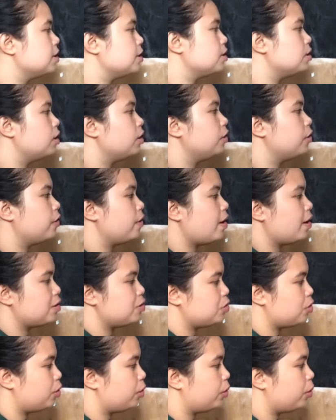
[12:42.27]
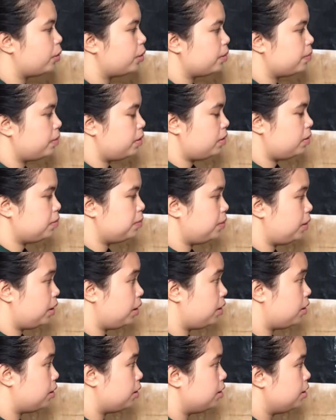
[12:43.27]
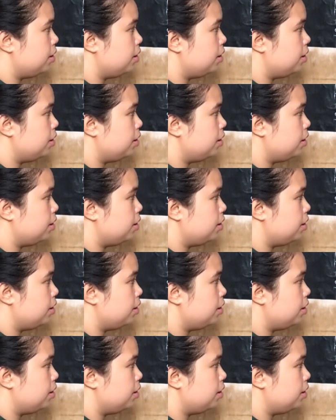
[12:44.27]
not a rock star or a bingo player.